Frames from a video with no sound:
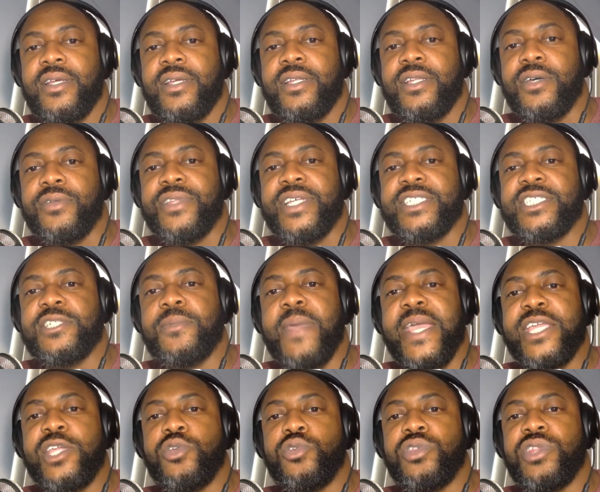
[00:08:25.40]
Now, this should
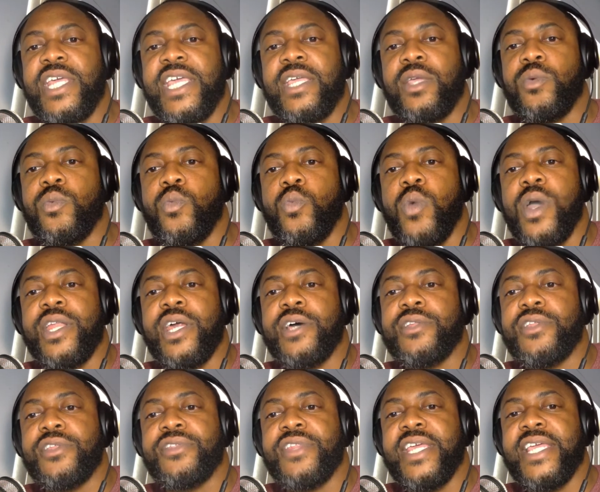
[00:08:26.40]
make you think, what
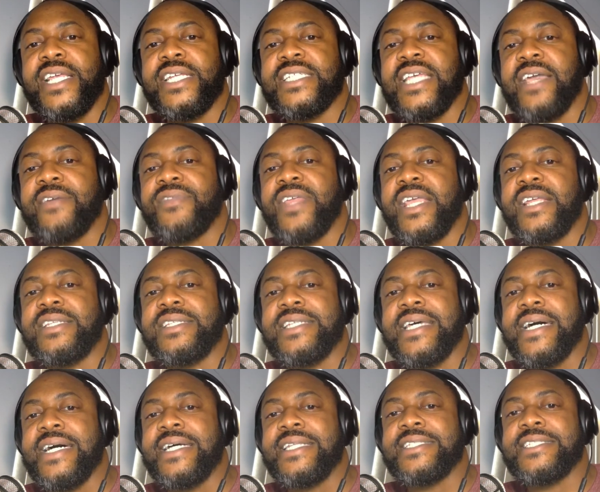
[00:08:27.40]
other things have they
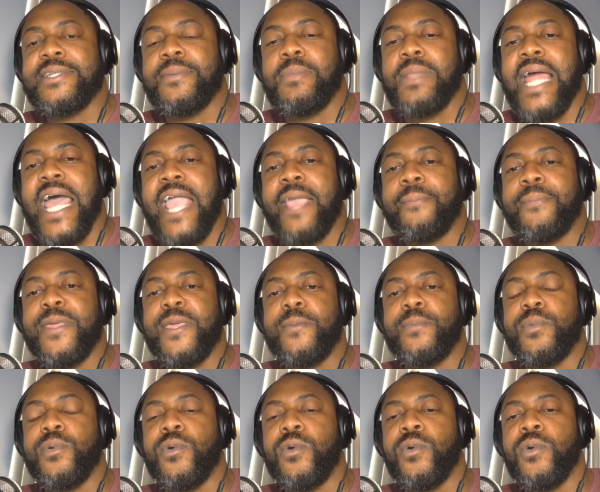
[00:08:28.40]
done to black
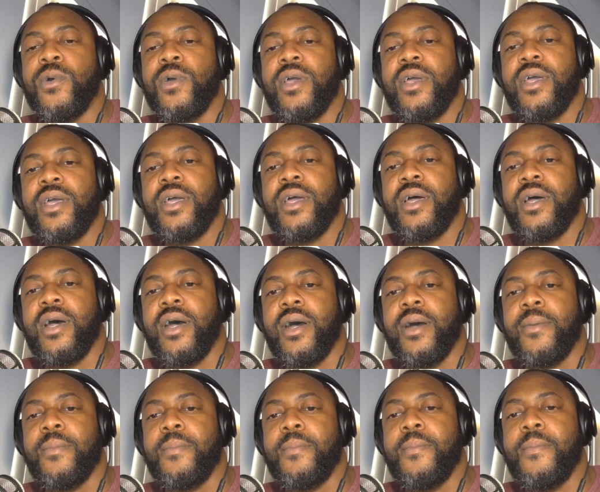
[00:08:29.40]
people
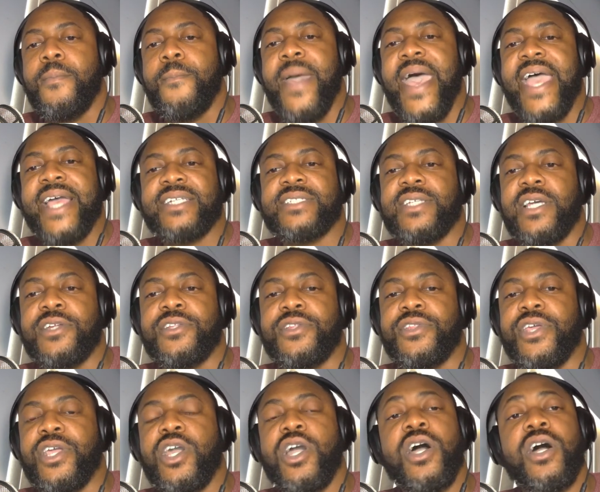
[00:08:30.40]
um, masked under
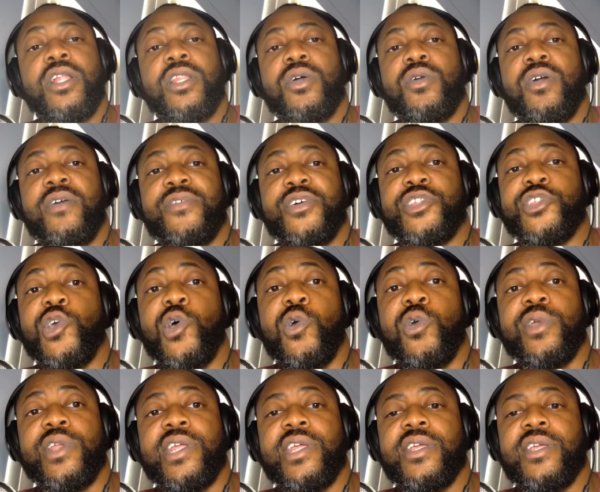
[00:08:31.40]
the color of
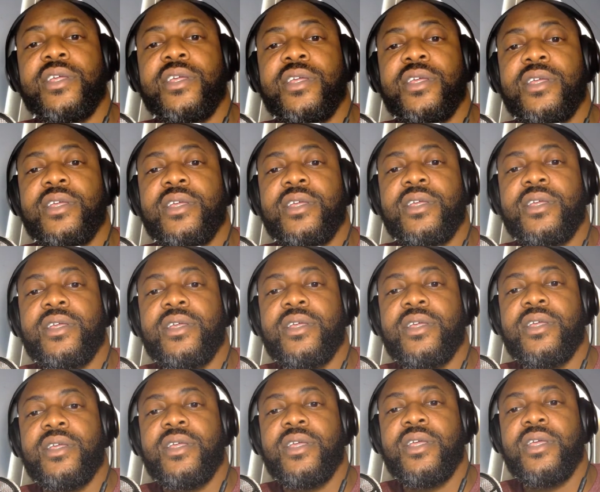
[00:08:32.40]
authority?
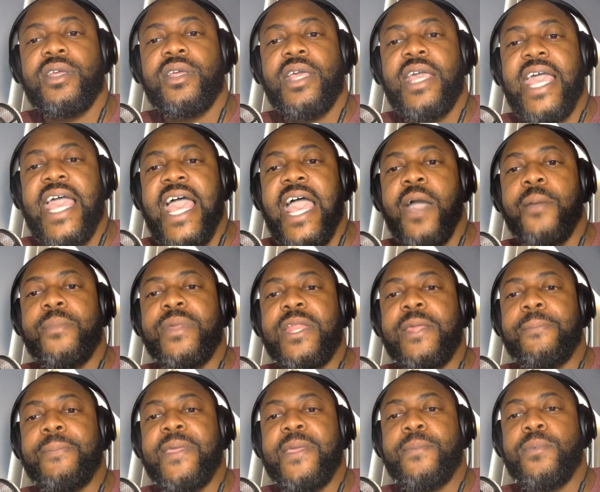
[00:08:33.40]
How
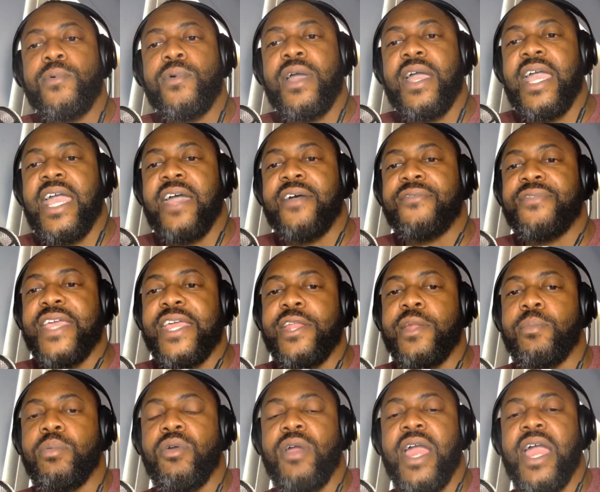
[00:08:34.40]
many people have they
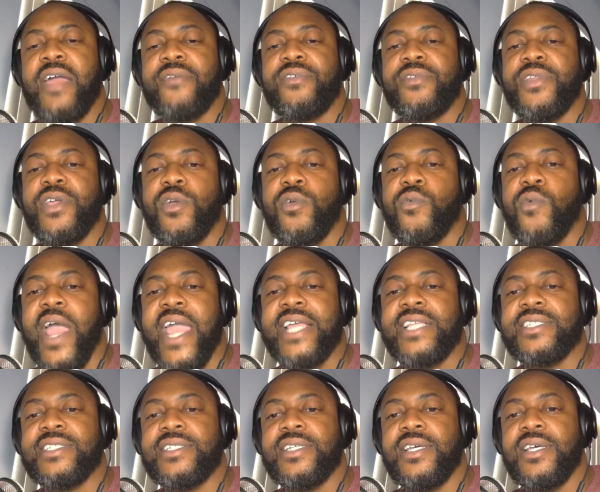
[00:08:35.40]
deprived of their
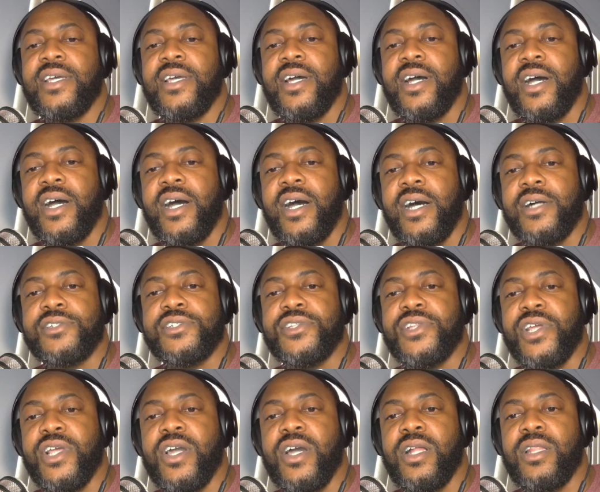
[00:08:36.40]
rights under
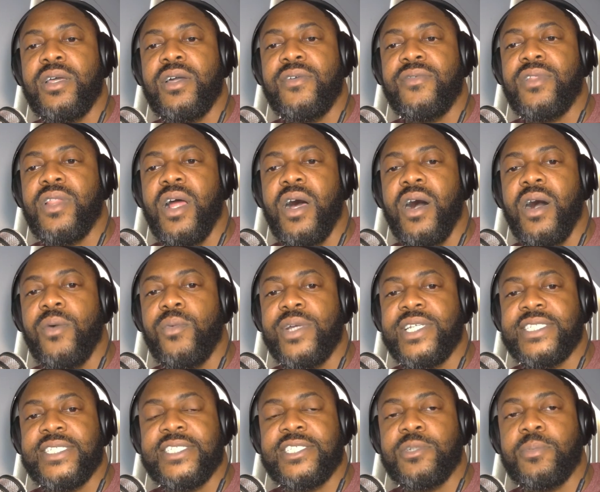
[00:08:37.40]
the color of law,
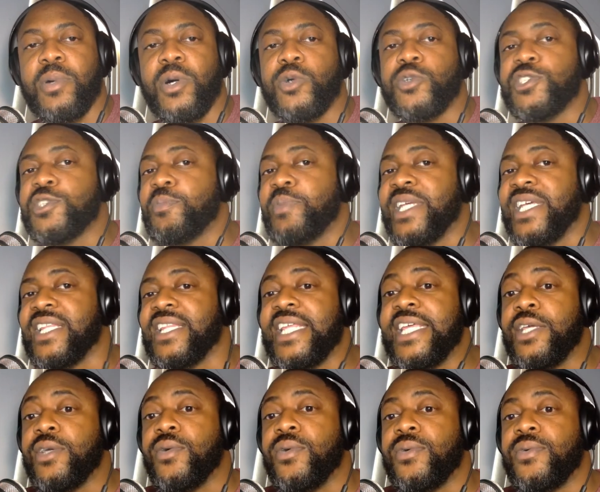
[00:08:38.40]
which is supposed to be
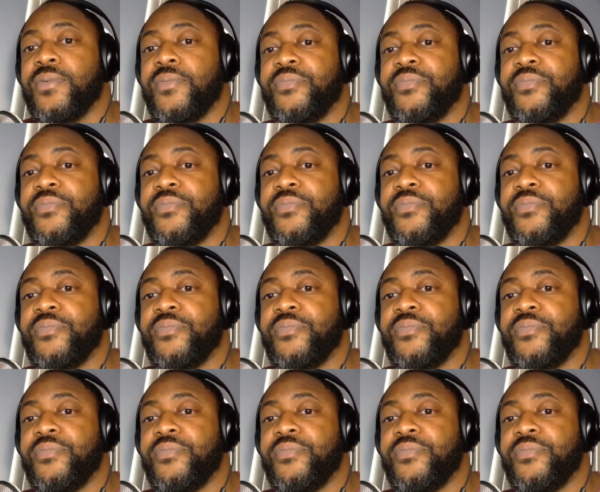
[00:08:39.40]
illegal?